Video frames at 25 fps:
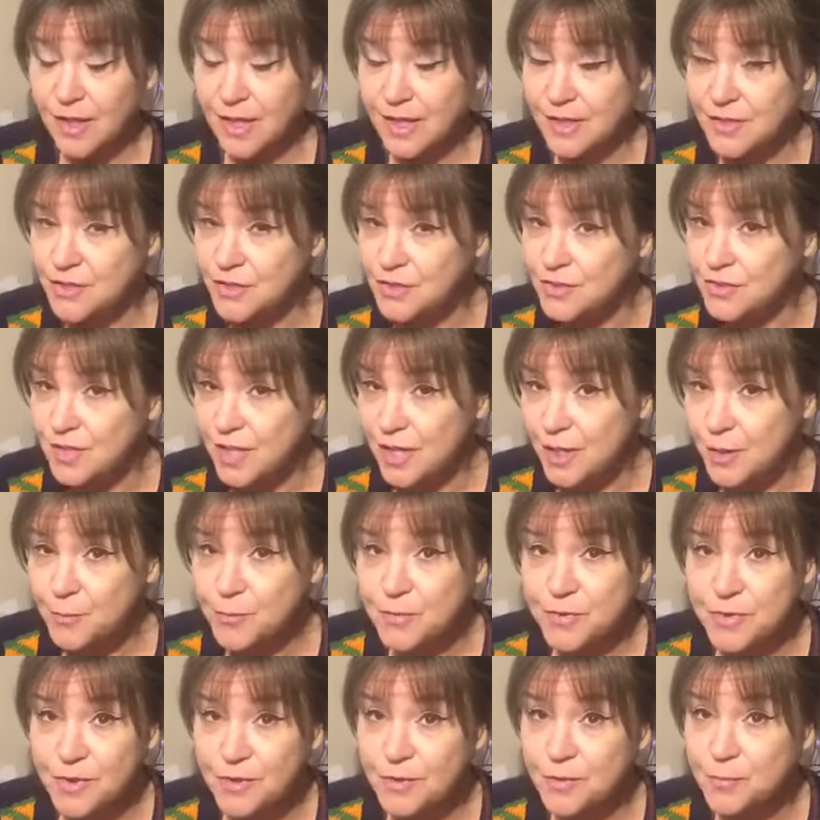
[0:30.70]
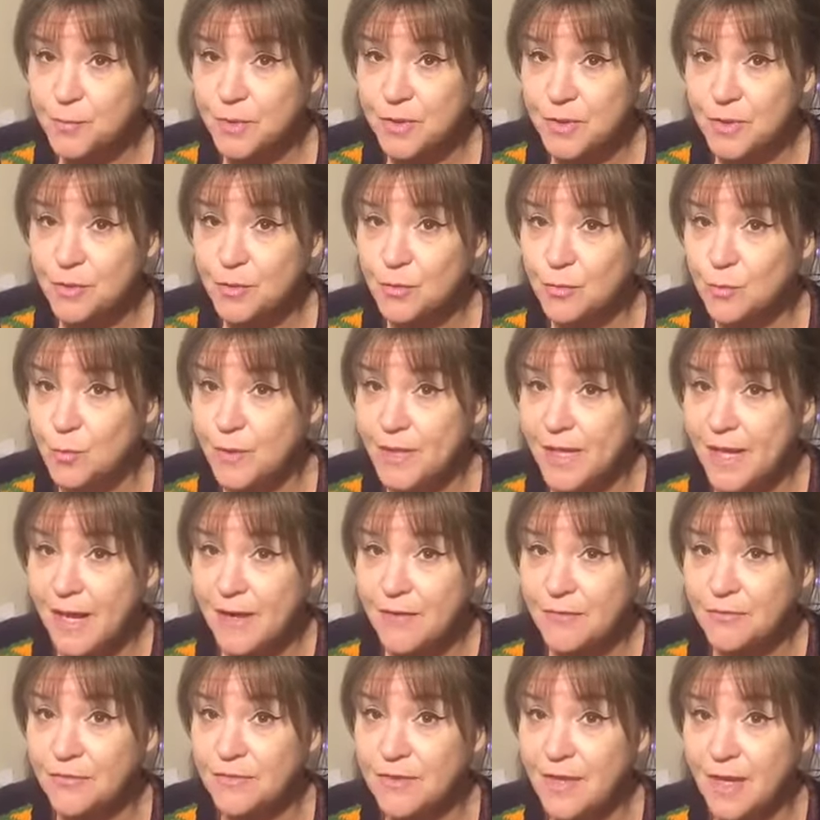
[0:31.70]
it just helps us because we
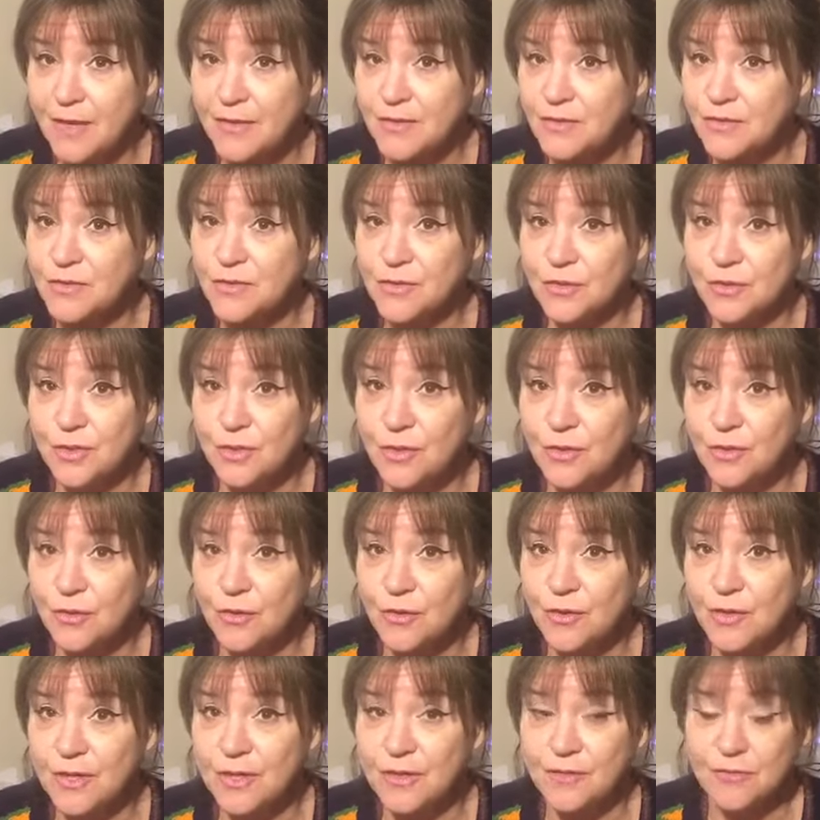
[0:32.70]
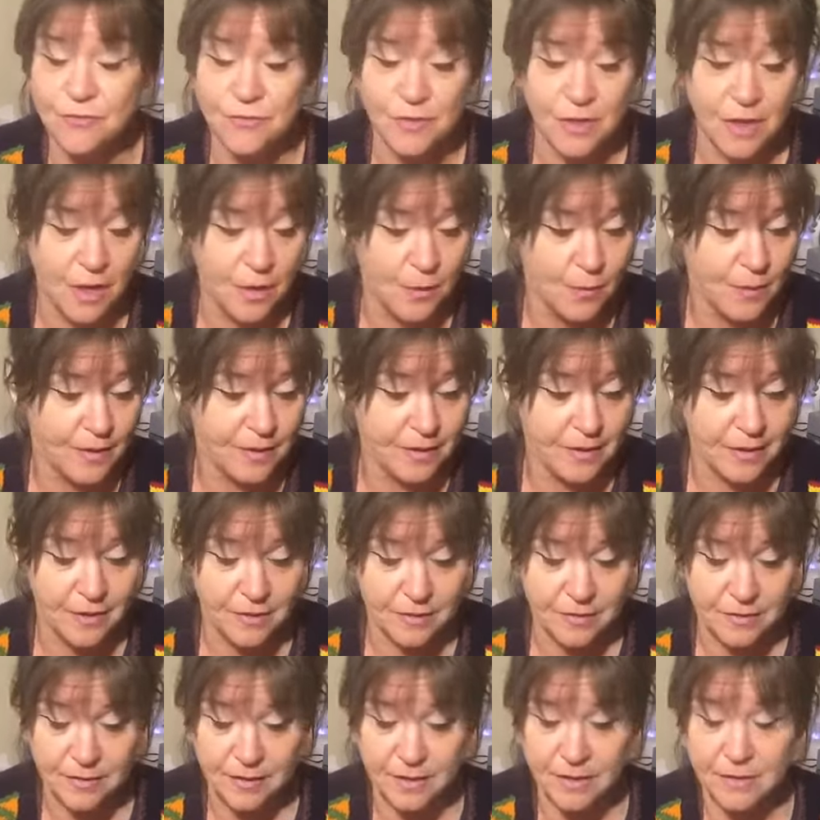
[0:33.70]
have that security of knowing
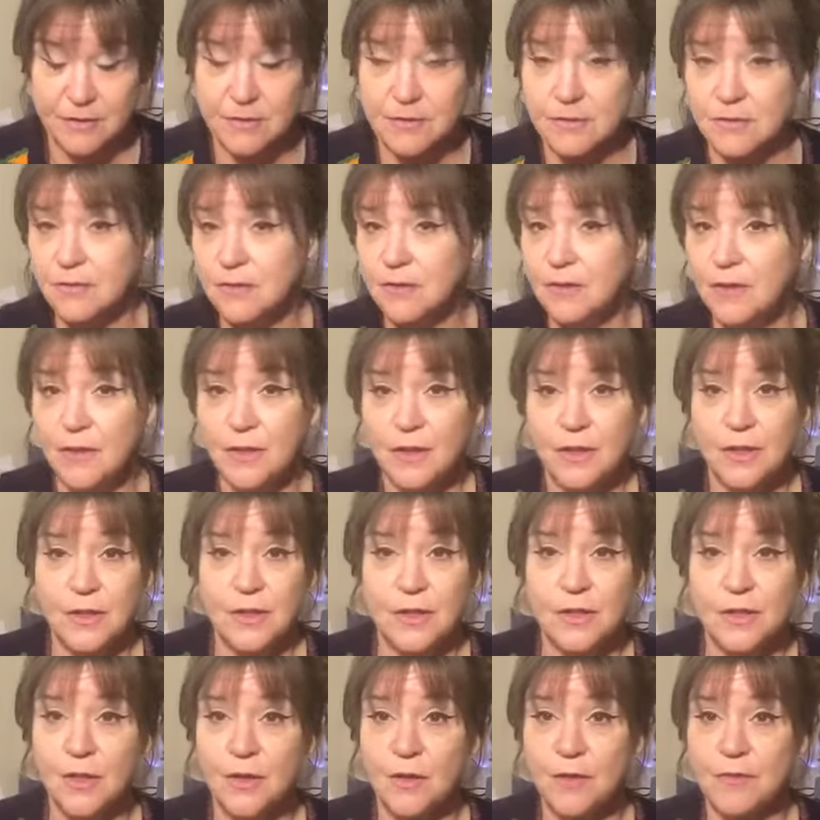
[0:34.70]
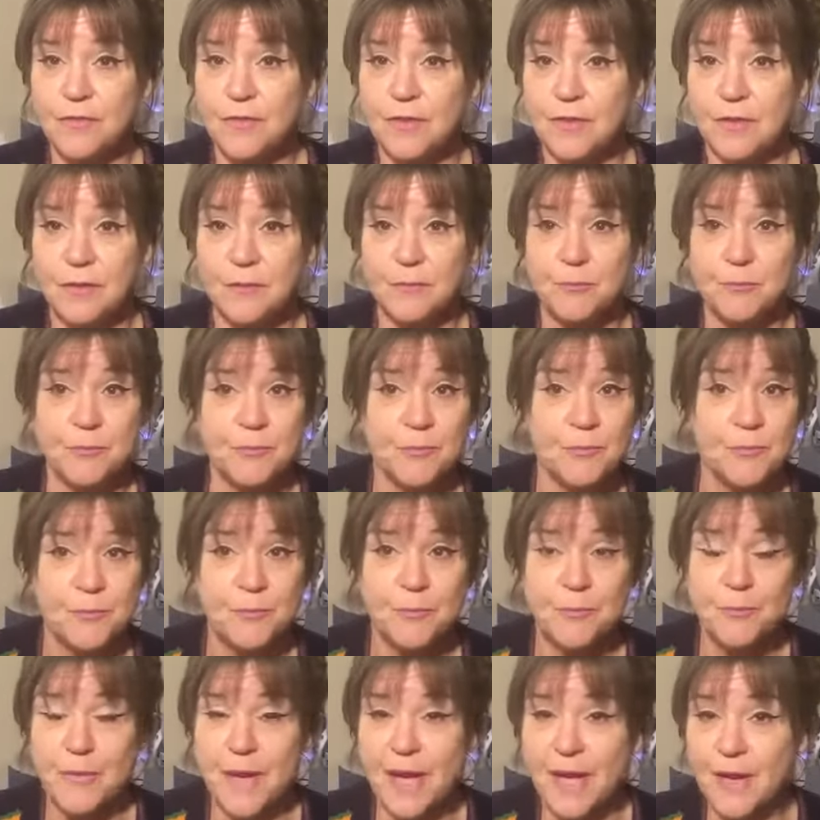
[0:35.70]
it, that, you know, if the
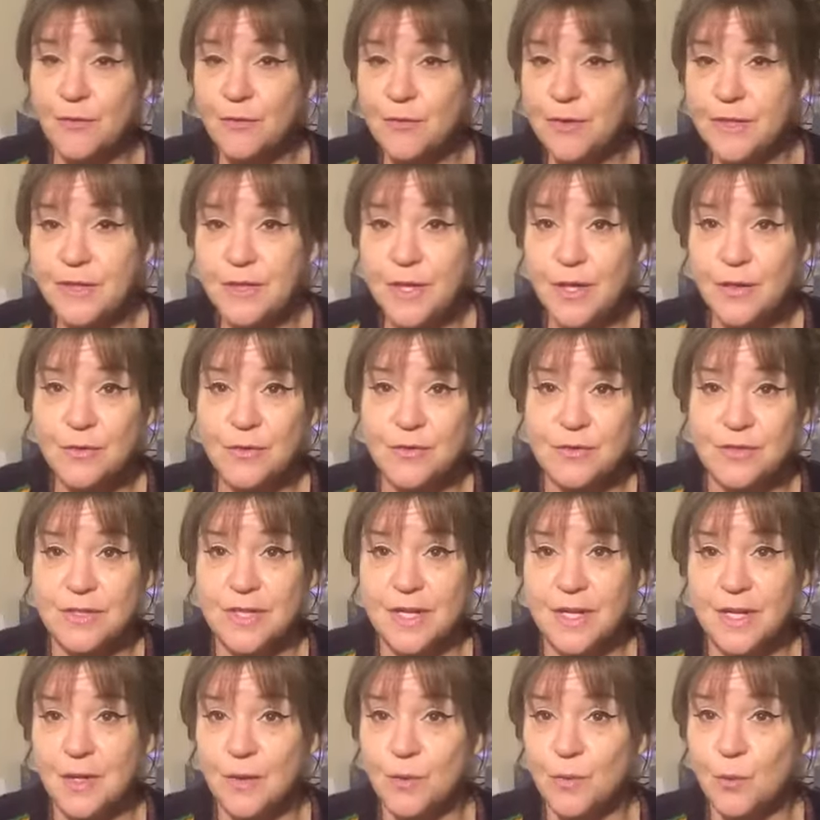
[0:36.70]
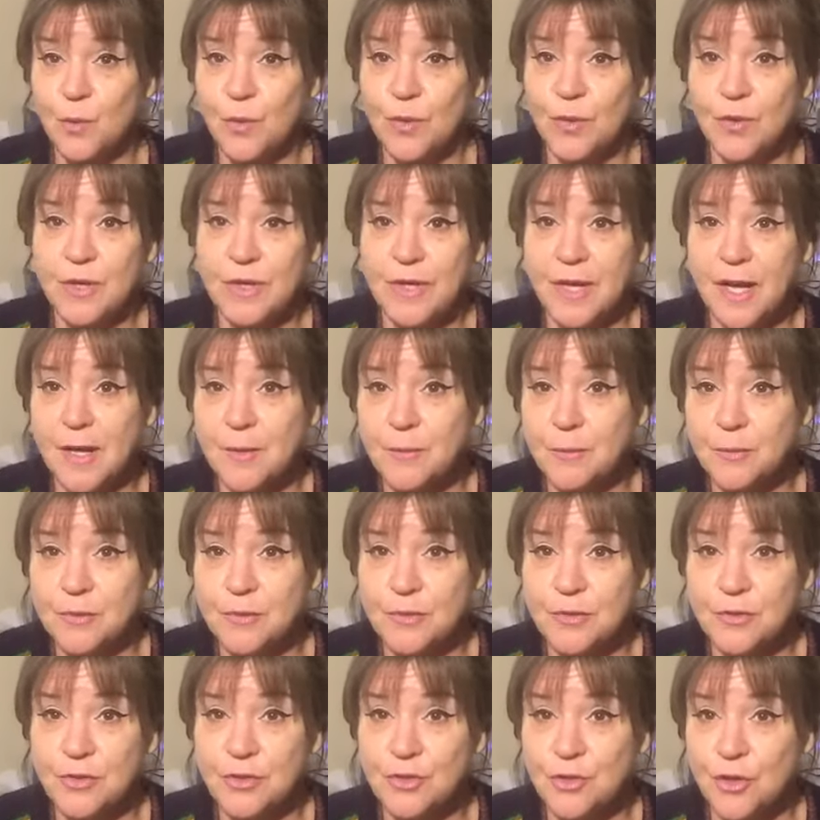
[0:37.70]
battery goes dead and we're unable
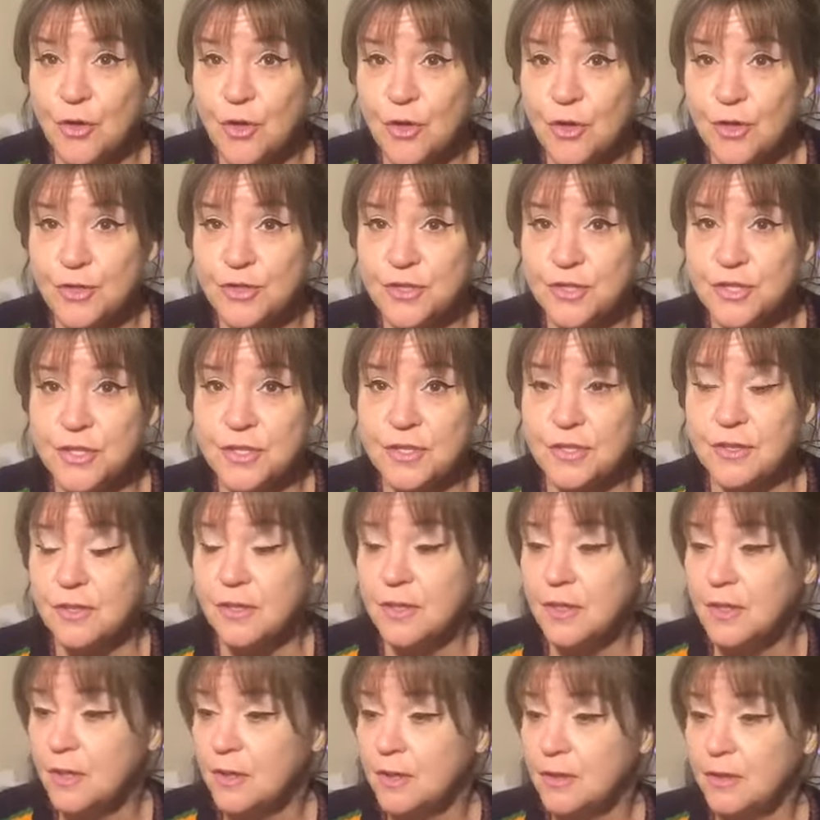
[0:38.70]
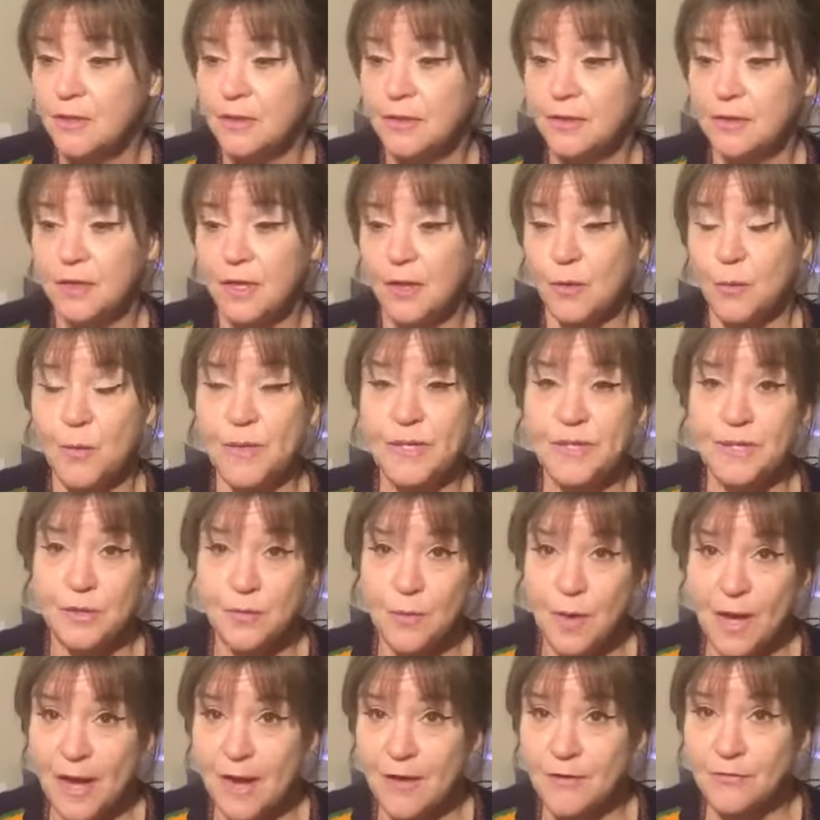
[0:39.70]
to charge it, you know, we
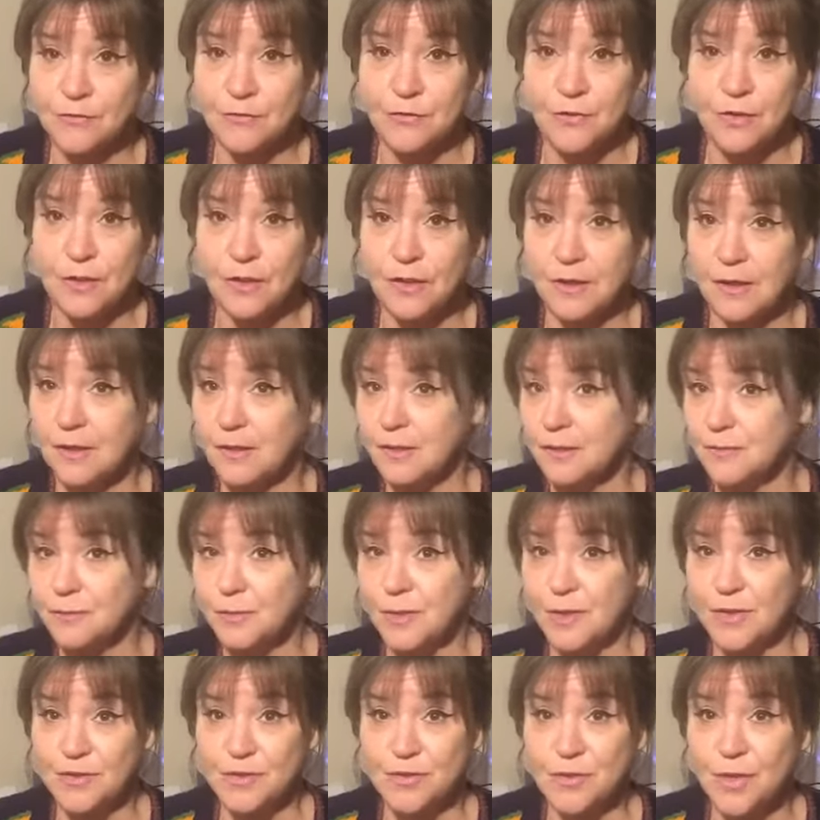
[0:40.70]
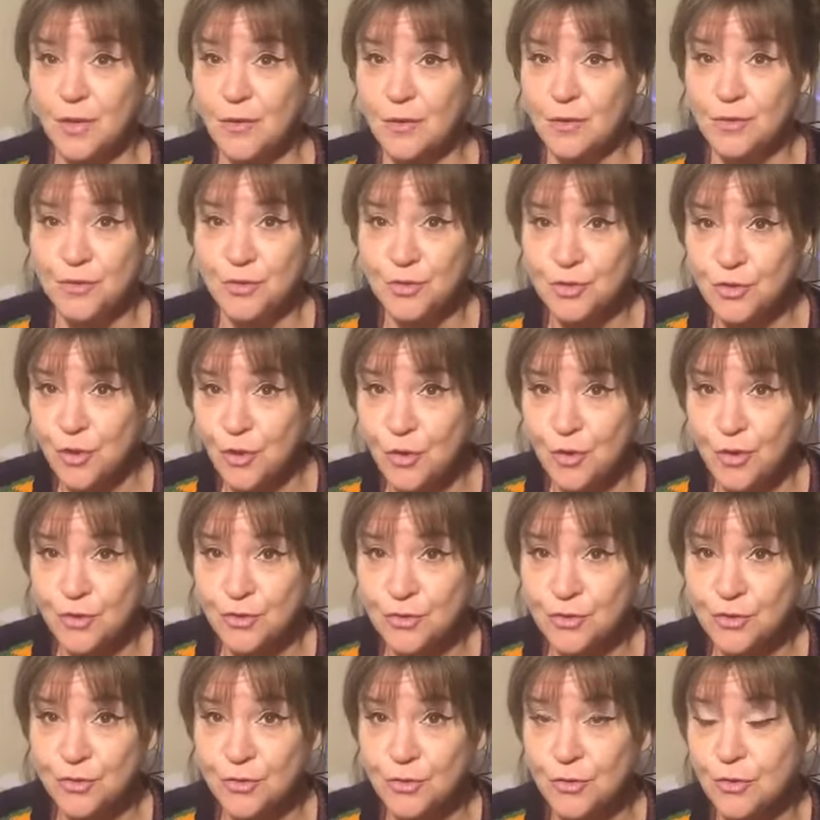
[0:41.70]
do have a, a solar
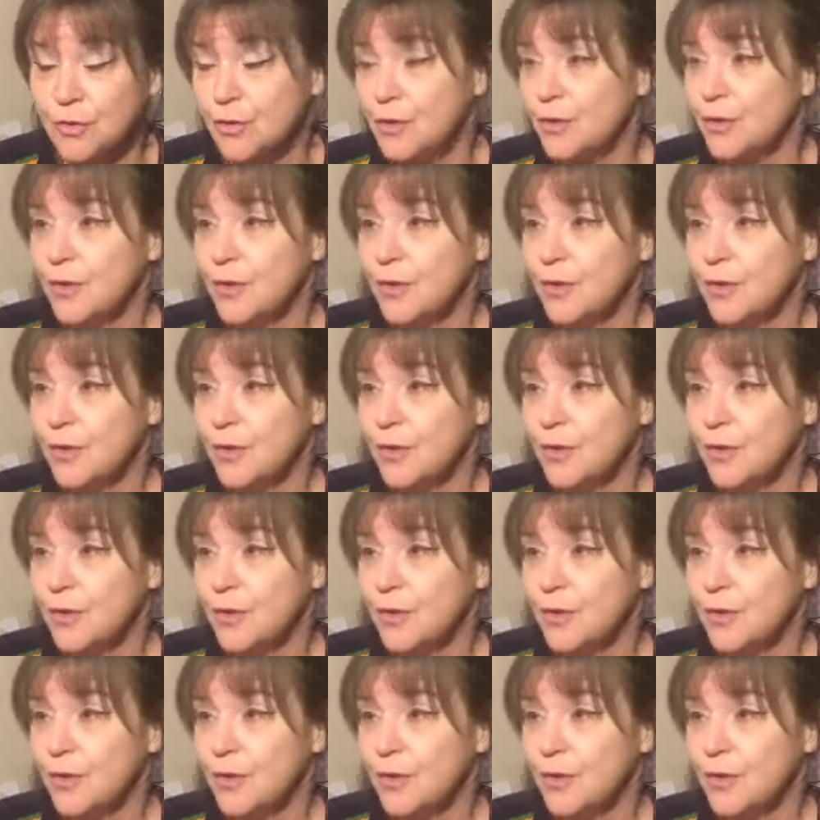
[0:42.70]
charger,